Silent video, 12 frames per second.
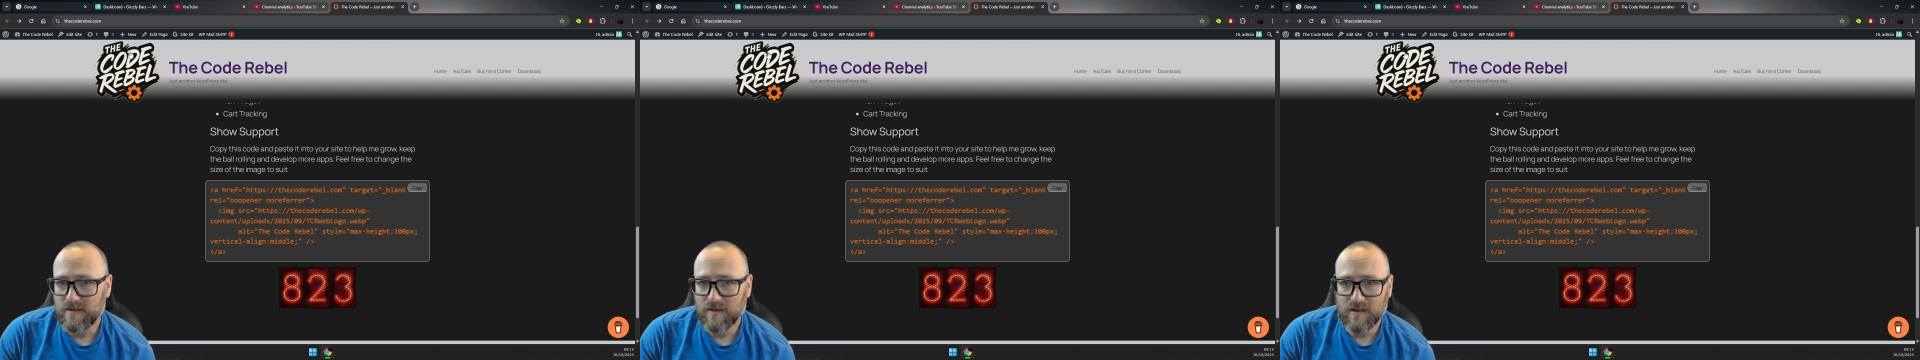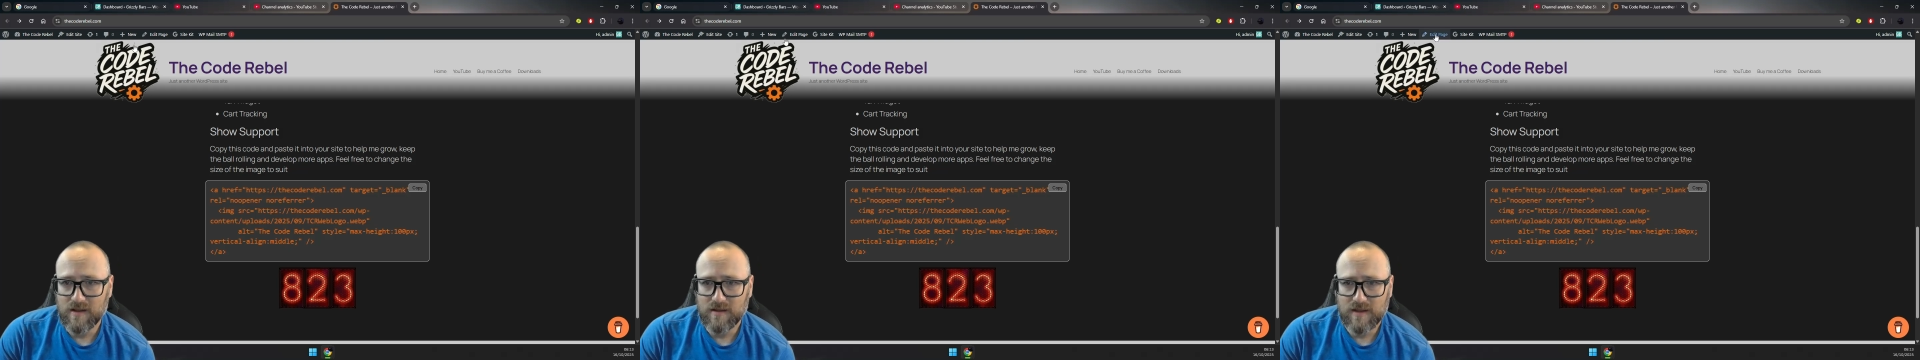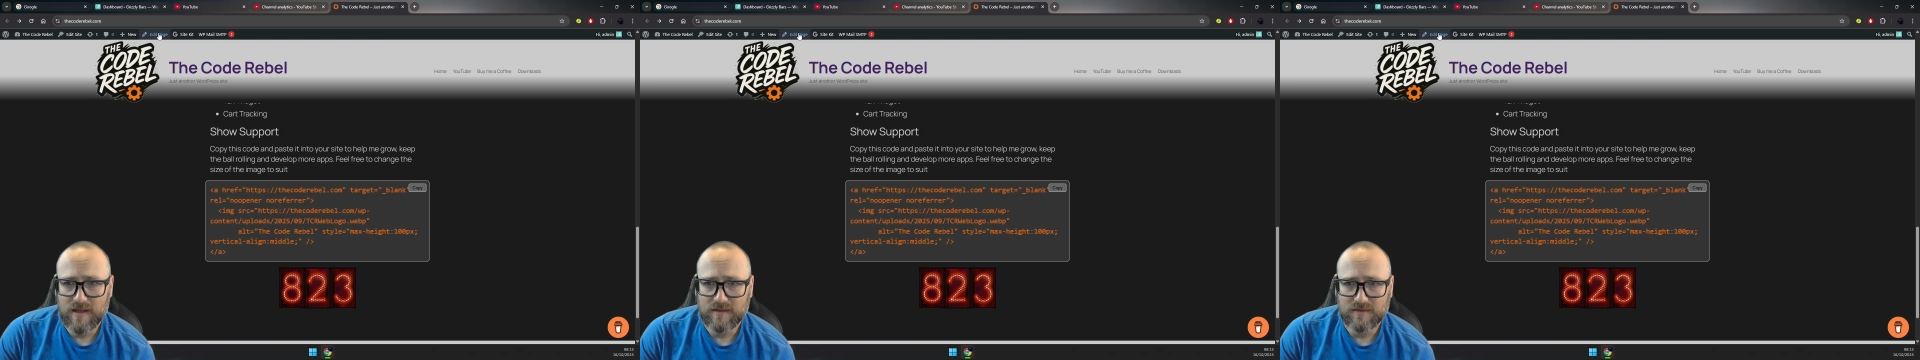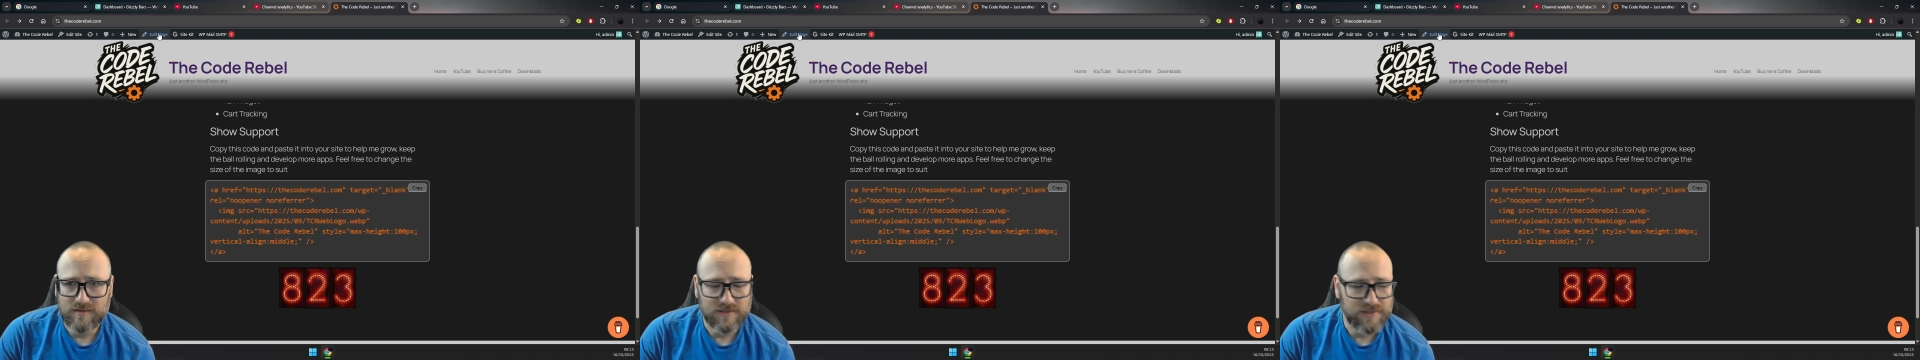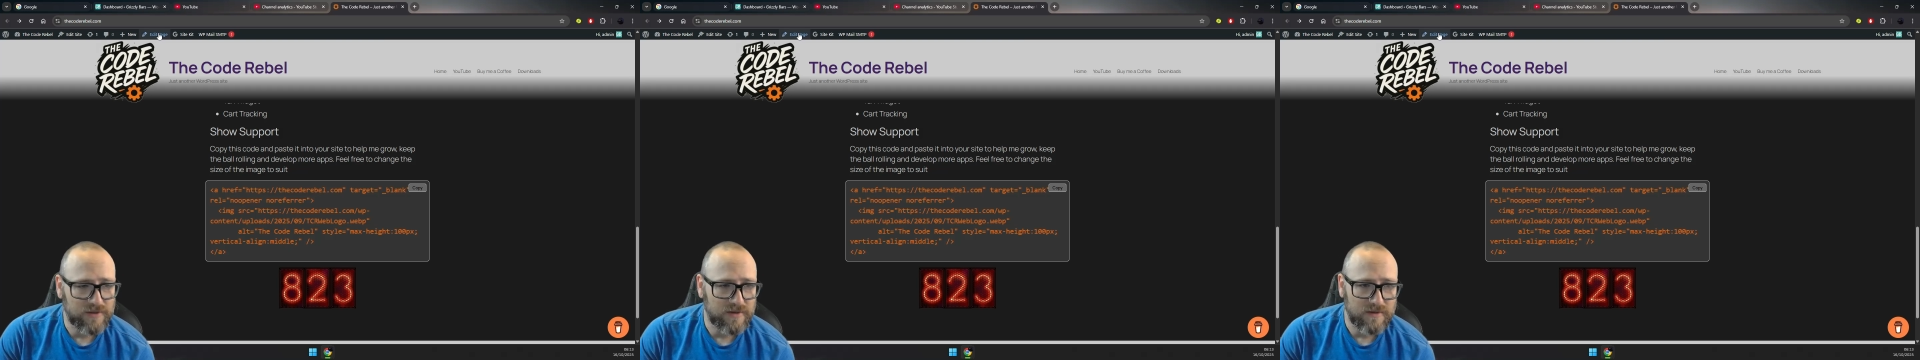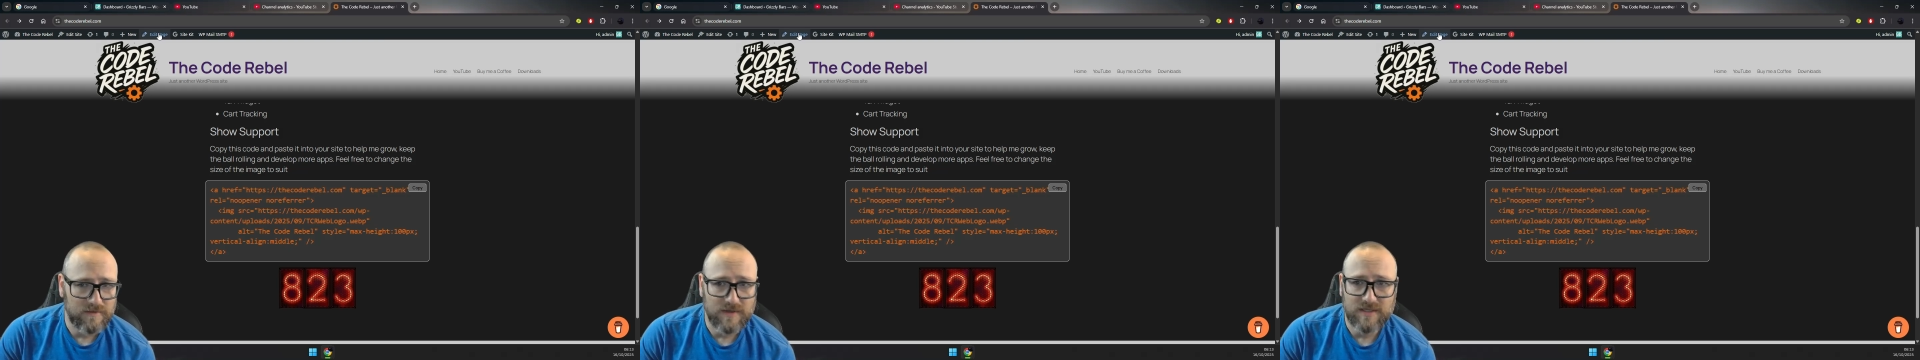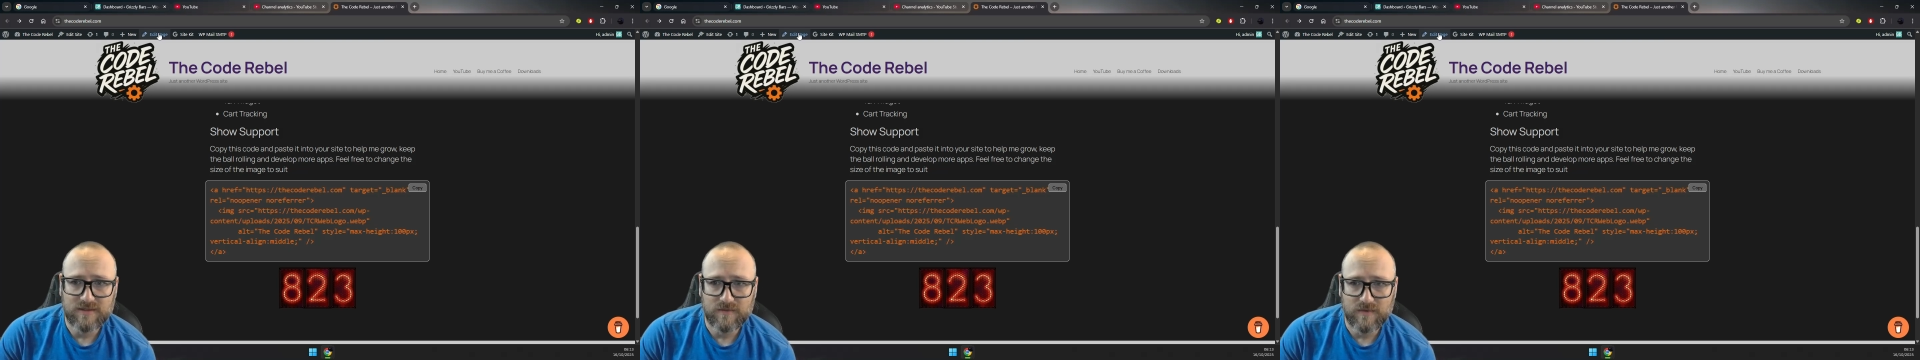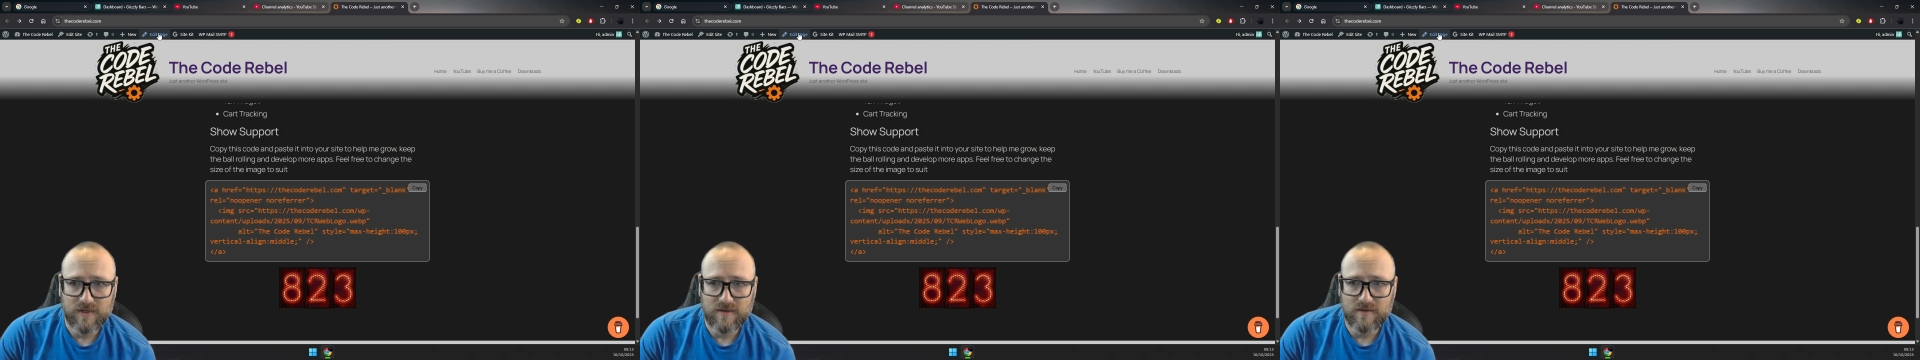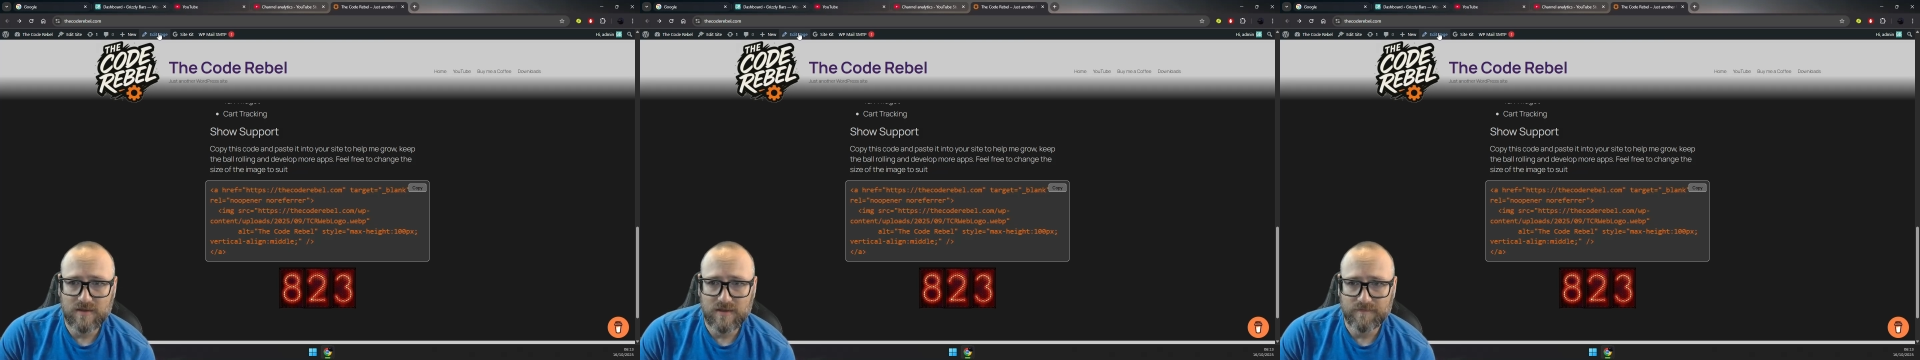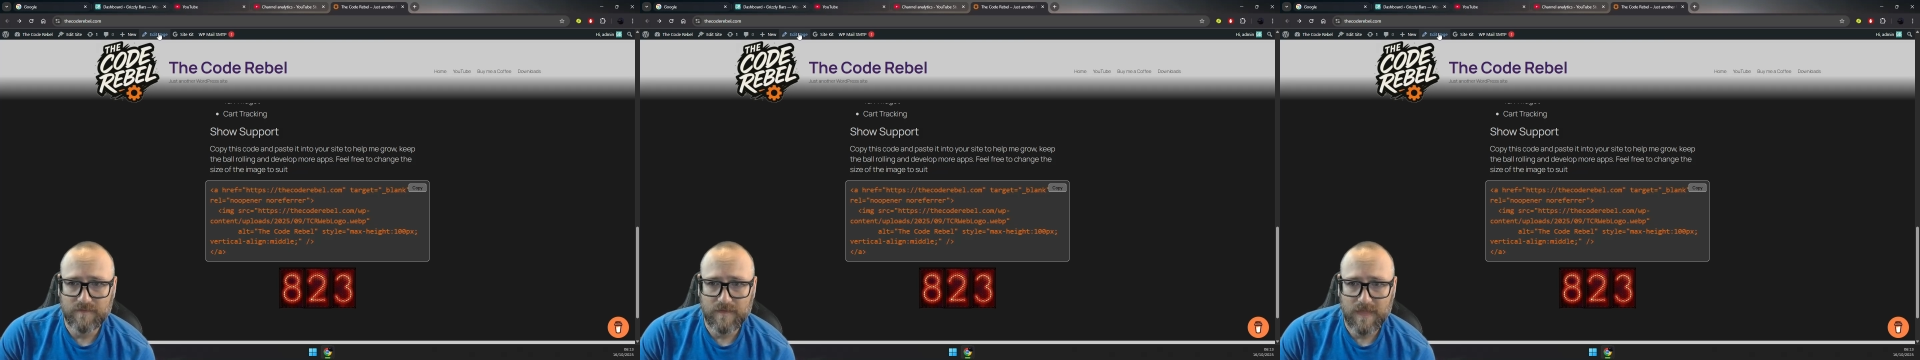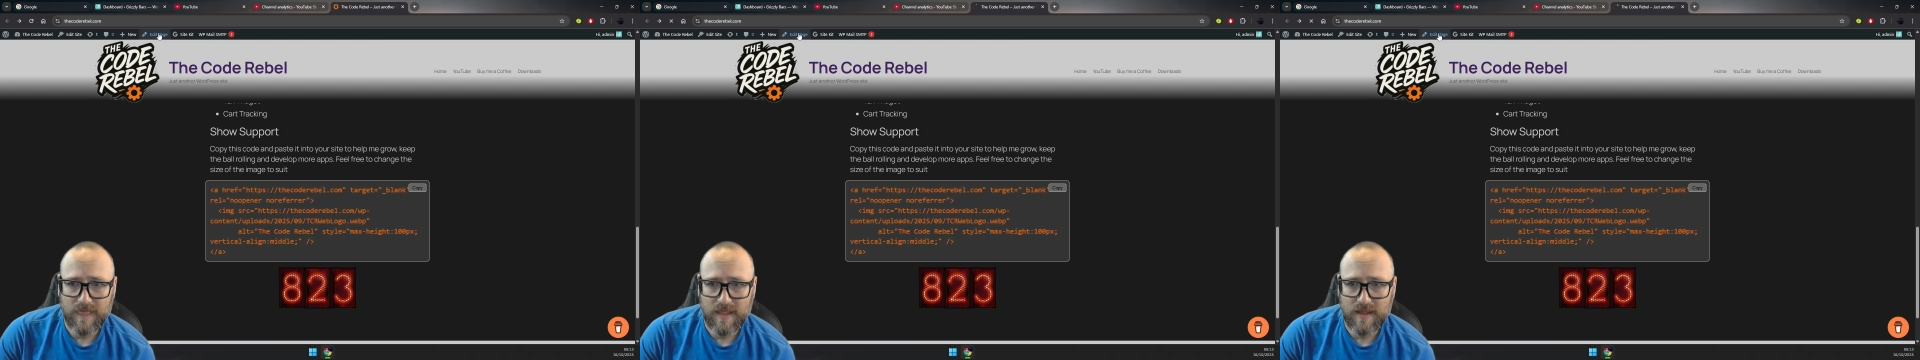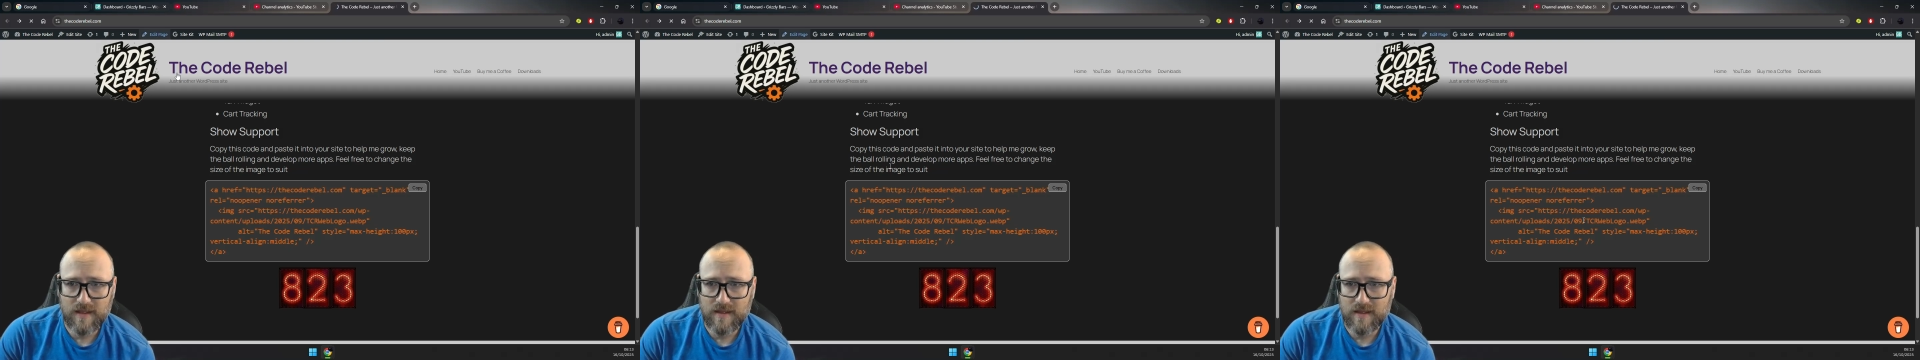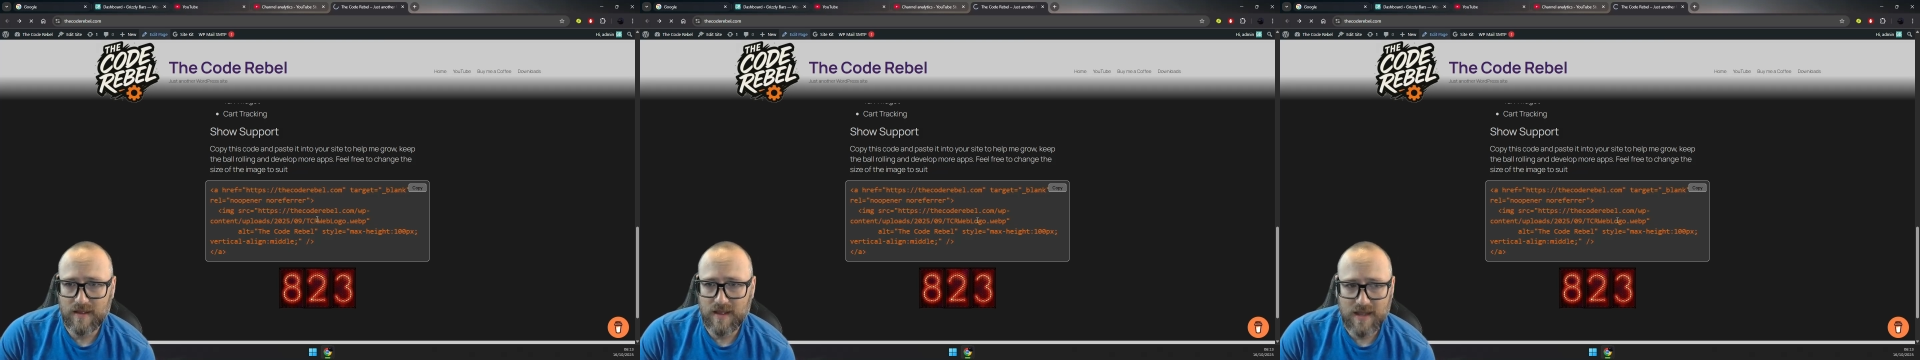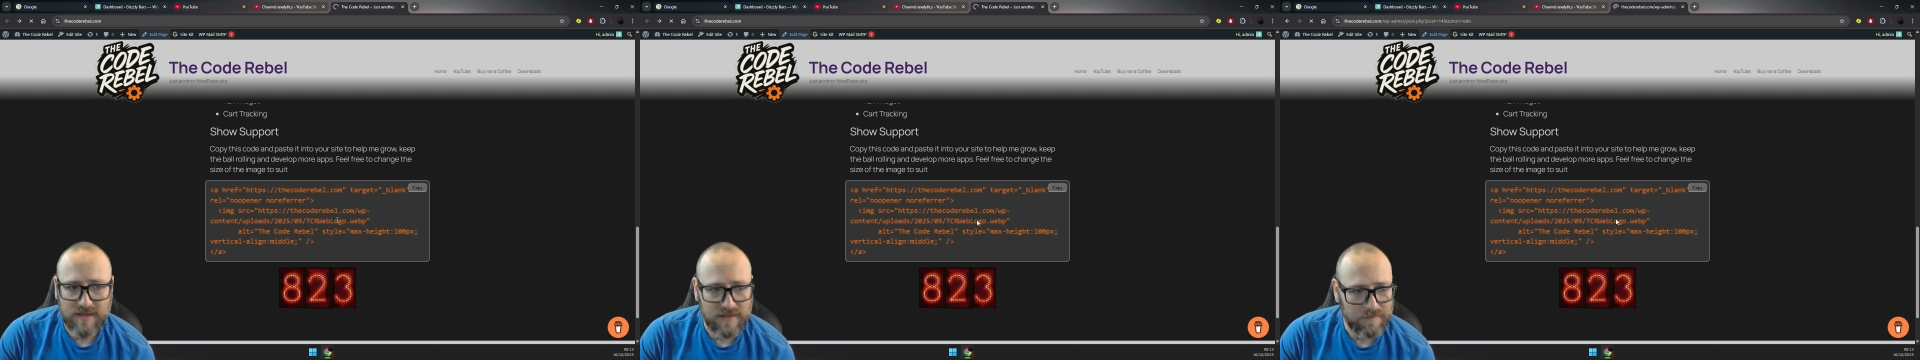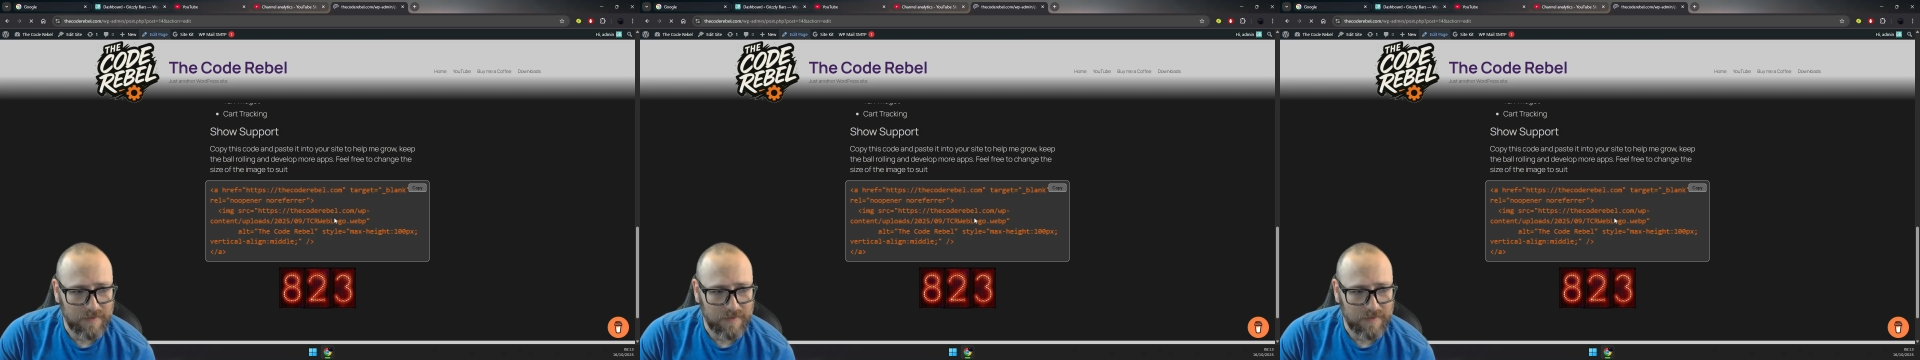all I'll show you is we go to edit